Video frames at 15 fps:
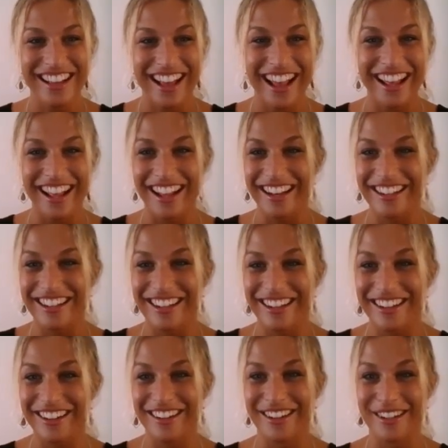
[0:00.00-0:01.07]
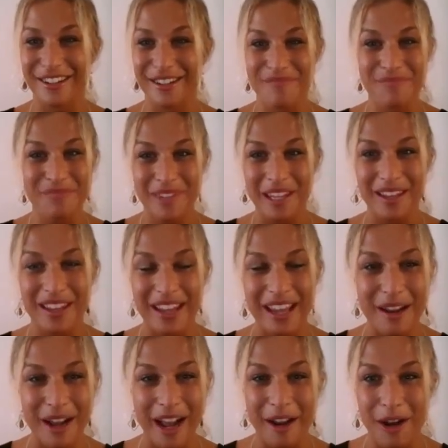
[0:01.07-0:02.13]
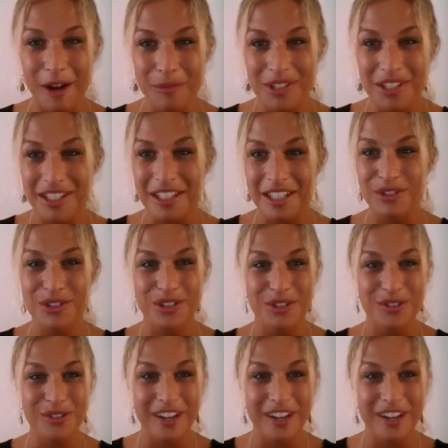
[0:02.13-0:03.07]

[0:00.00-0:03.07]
And I hope to see you soon.